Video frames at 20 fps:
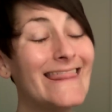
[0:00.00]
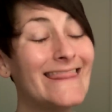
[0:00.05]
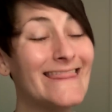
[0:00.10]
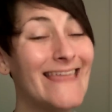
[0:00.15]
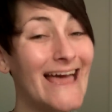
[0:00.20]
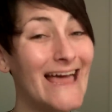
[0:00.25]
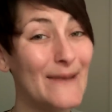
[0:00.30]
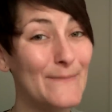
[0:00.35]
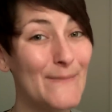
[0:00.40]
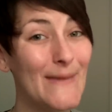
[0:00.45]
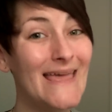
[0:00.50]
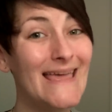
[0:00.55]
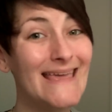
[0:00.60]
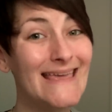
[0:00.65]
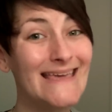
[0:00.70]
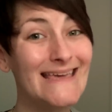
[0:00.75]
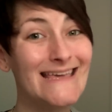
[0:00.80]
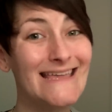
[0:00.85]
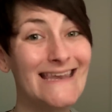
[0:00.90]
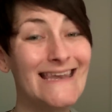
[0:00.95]
that
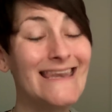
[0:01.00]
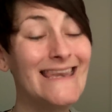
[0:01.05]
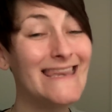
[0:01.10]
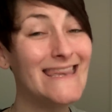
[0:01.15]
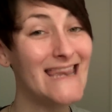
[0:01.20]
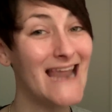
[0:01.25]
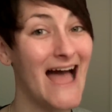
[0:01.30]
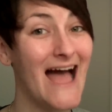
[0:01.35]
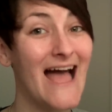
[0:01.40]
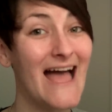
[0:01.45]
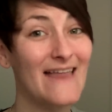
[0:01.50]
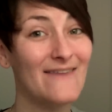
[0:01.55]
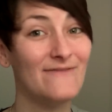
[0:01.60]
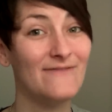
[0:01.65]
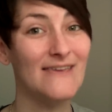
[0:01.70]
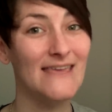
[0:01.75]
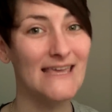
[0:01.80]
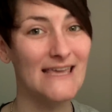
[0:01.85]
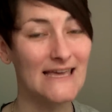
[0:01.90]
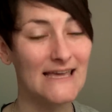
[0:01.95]
make it
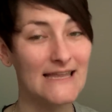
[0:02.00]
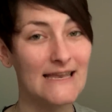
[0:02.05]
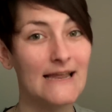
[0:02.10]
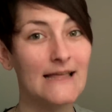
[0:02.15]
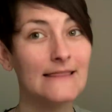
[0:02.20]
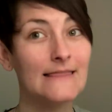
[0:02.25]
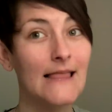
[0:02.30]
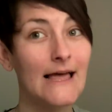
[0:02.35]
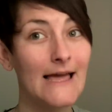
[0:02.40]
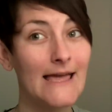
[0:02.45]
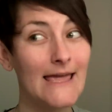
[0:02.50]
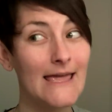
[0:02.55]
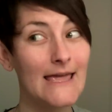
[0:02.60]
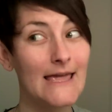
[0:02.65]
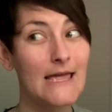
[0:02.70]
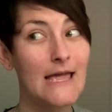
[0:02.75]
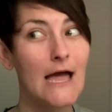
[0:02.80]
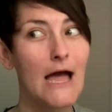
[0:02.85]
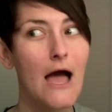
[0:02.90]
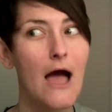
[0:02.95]
non-vegan,
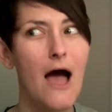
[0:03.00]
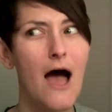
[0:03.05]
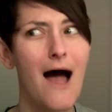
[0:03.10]
like